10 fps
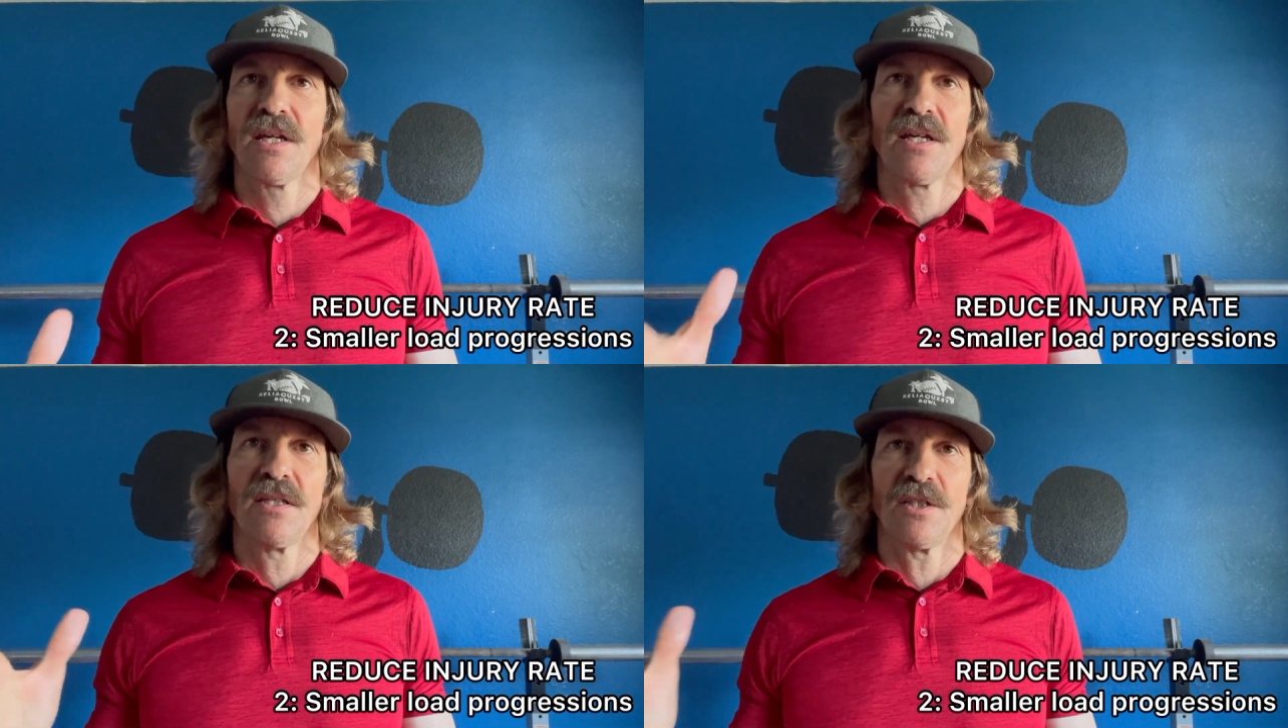
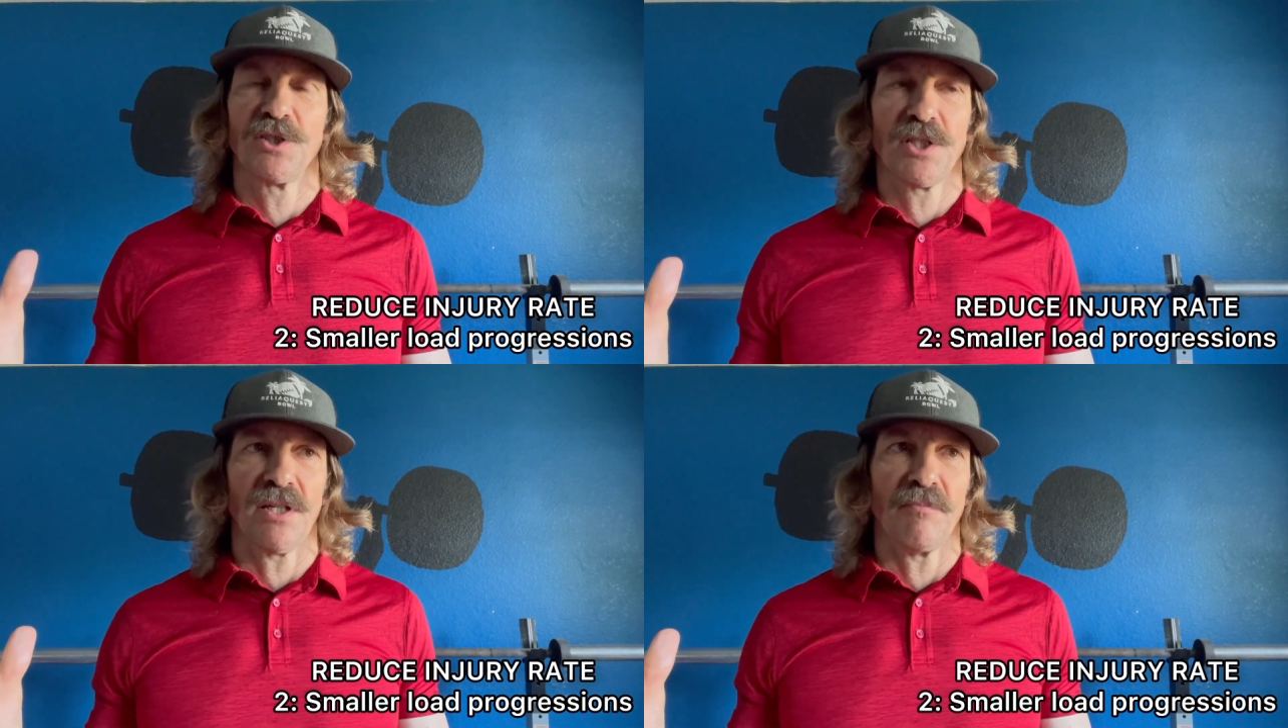in the
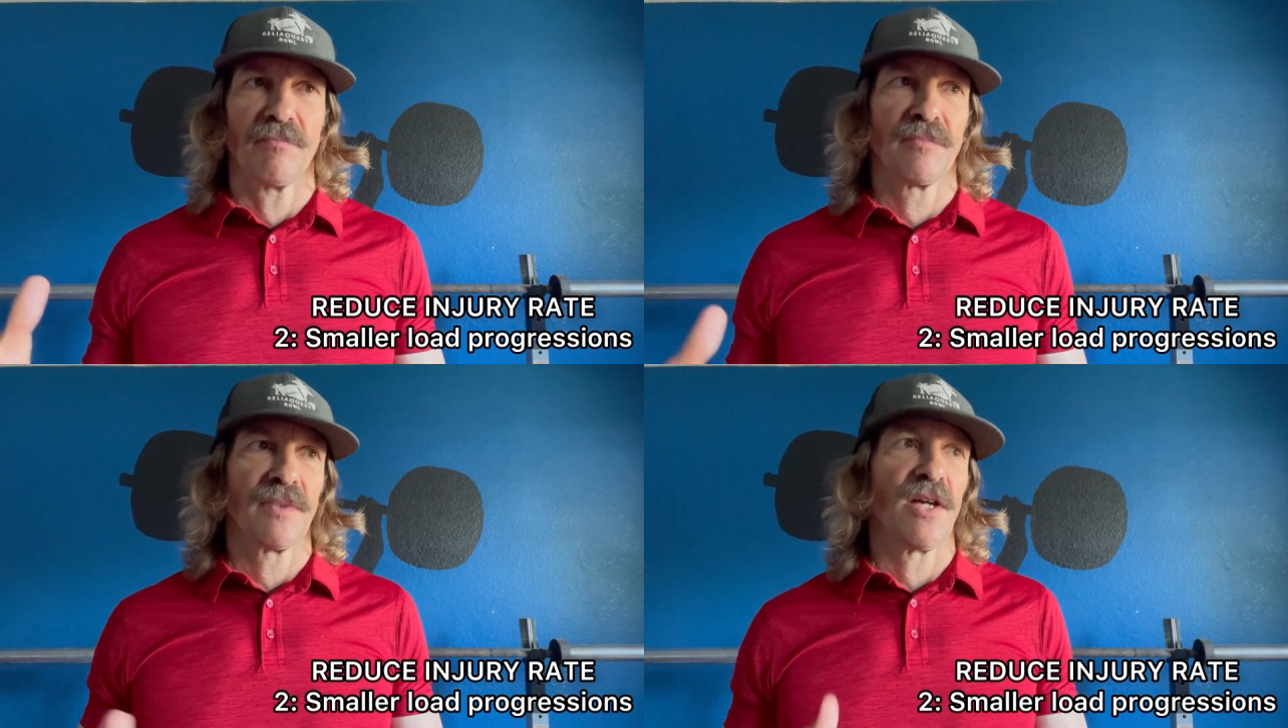
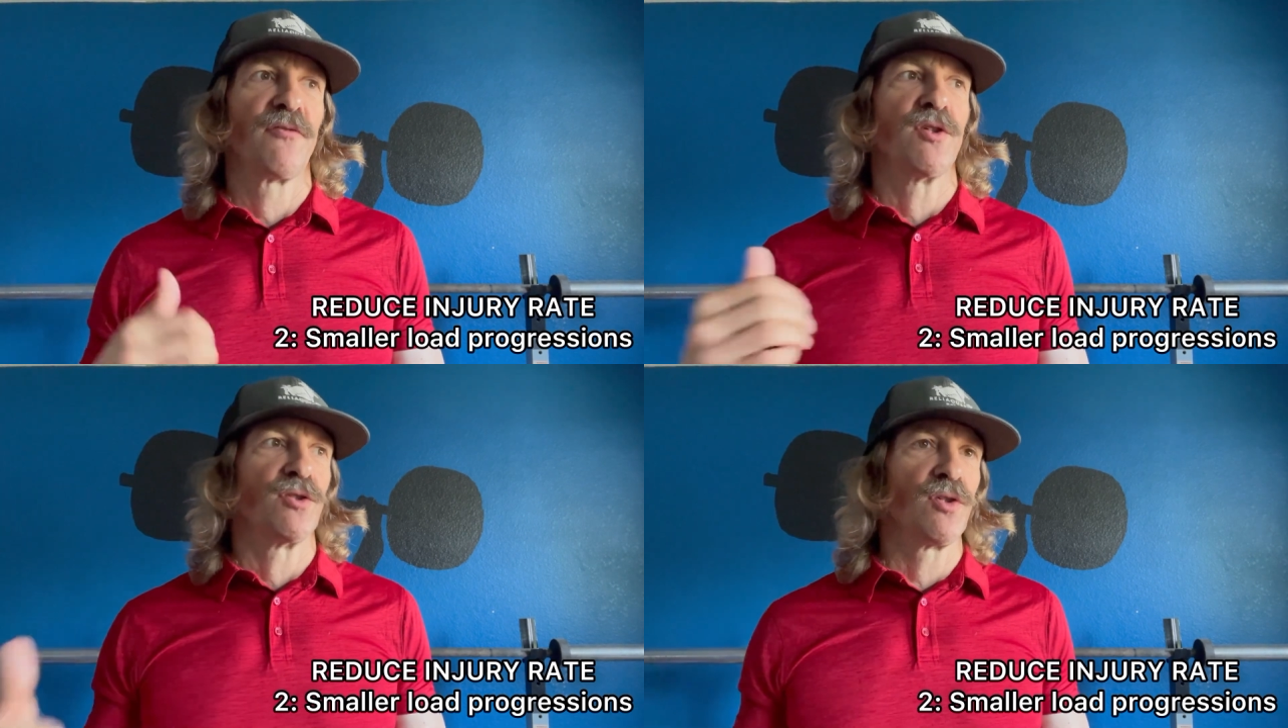gym.
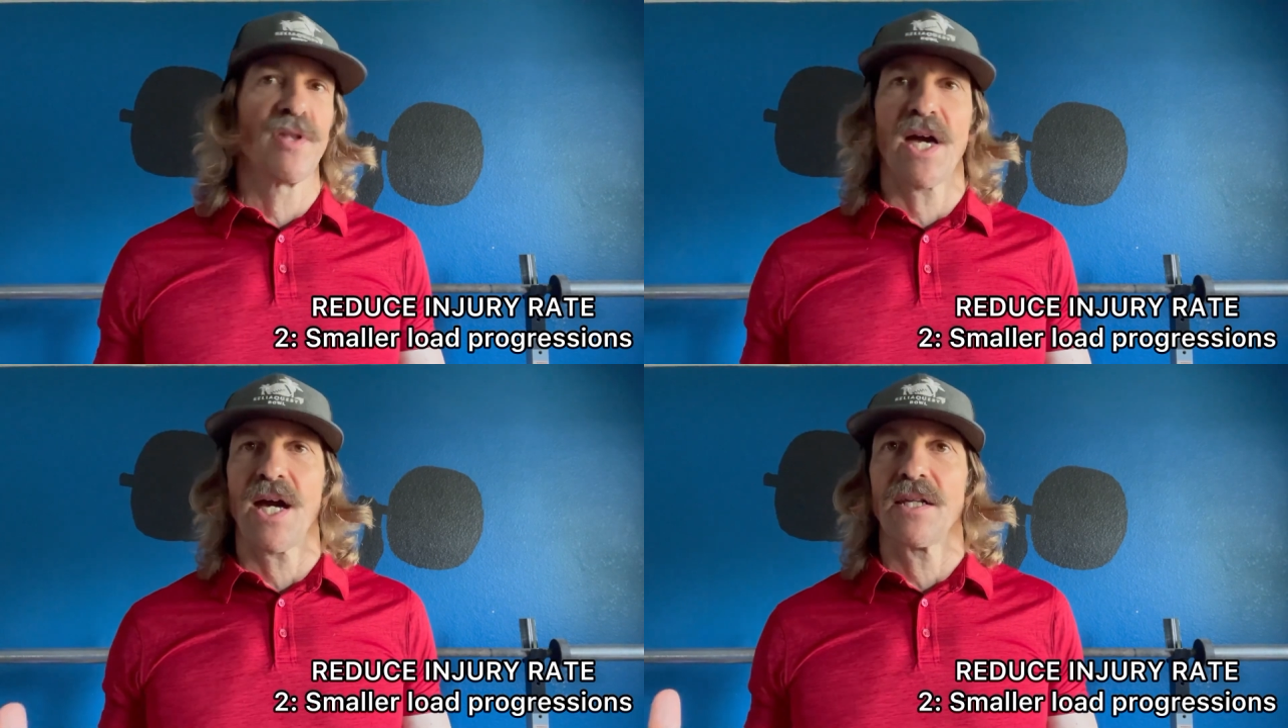If you do
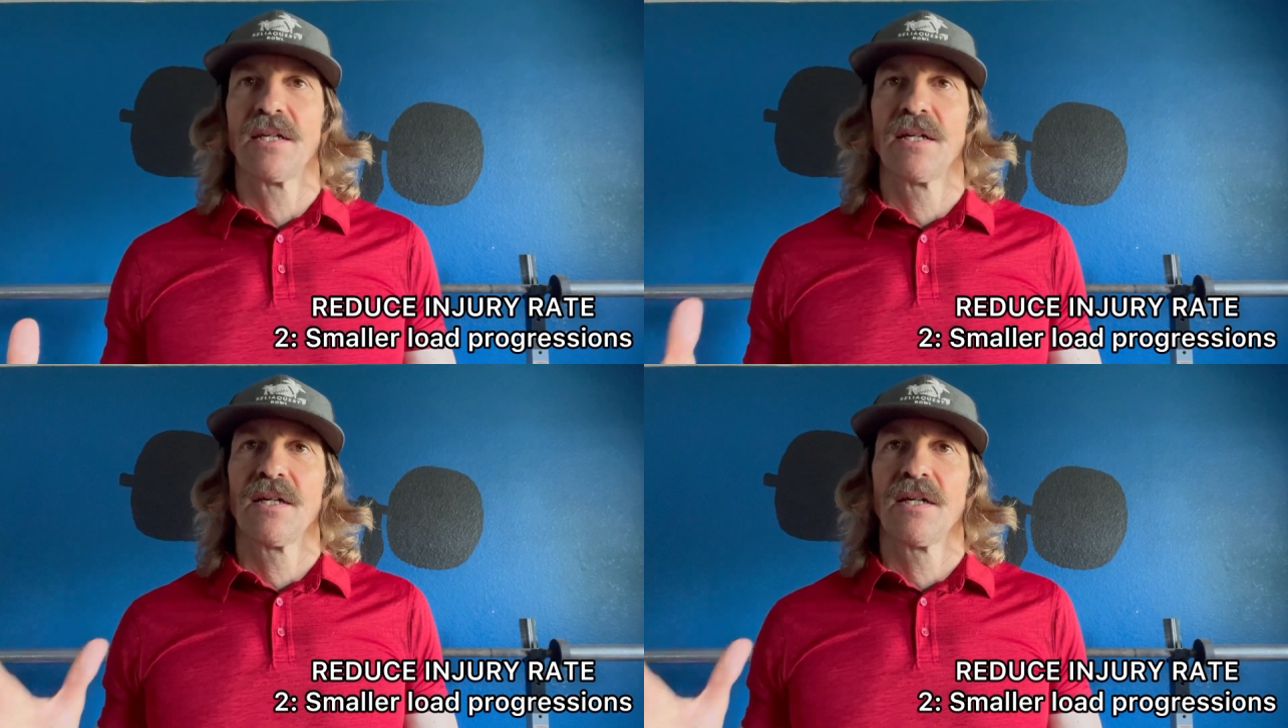that,